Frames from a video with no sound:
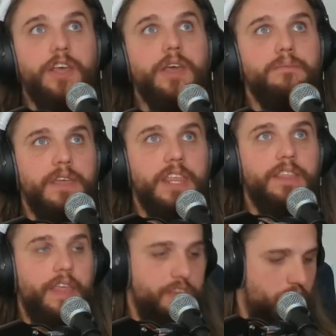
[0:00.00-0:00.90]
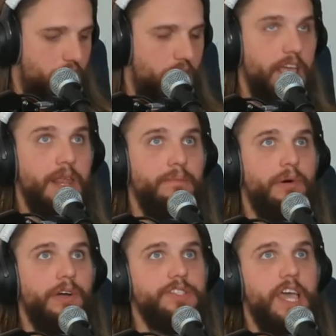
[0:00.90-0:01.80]
meaning that there are
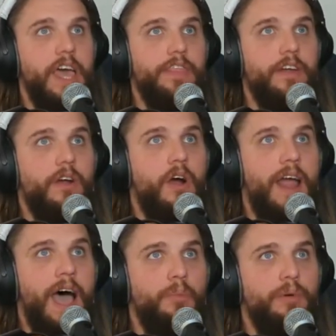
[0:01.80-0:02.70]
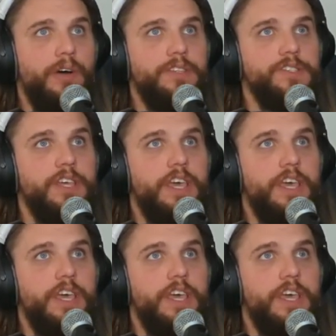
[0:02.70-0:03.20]
inputs and there are outputs.